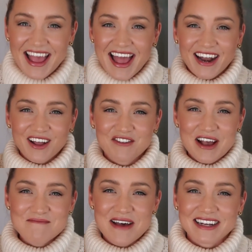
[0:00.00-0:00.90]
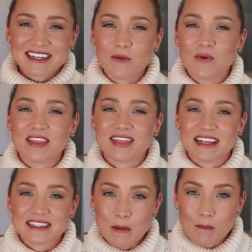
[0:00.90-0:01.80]
And I've come back with
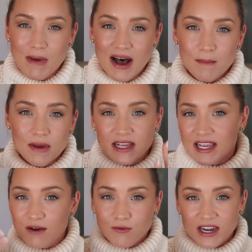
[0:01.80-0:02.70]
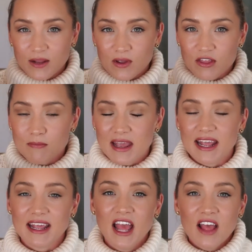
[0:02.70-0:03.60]
this mum get ready with
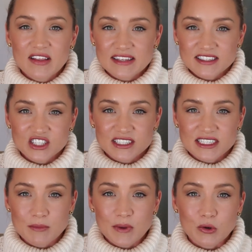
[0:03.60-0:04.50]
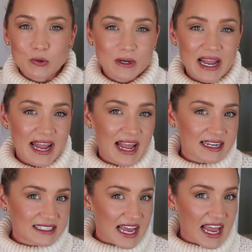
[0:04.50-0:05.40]
me. This is just a typical
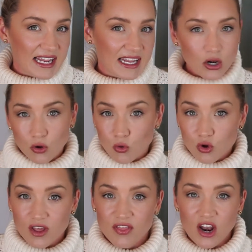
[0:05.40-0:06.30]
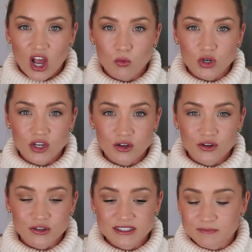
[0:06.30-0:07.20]
day look that I would
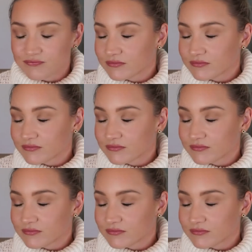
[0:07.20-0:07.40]
use